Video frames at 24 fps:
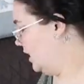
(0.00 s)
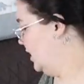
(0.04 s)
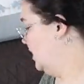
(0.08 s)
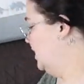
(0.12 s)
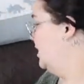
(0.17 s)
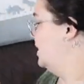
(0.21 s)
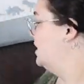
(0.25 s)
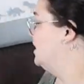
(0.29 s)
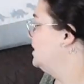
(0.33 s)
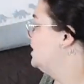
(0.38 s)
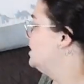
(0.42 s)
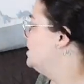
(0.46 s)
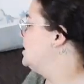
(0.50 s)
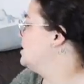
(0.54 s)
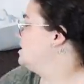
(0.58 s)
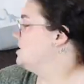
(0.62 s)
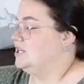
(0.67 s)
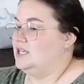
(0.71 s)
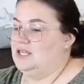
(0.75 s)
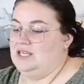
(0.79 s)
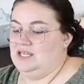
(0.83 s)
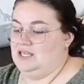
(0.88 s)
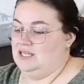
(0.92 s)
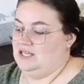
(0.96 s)
plenty.
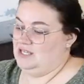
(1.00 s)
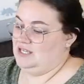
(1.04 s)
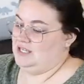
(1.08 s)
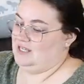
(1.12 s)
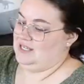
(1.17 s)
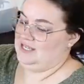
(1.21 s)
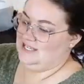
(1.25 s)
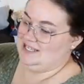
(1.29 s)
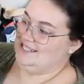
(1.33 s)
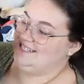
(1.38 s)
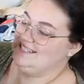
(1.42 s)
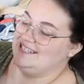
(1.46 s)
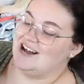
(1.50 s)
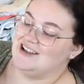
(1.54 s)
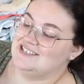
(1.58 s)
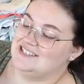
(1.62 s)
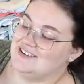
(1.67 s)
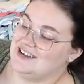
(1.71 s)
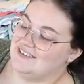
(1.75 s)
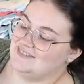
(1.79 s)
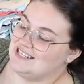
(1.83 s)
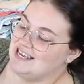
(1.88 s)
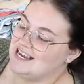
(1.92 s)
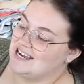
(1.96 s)
She also
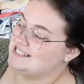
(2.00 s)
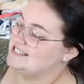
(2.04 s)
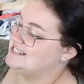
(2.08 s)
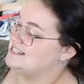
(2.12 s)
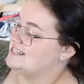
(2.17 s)
gifted us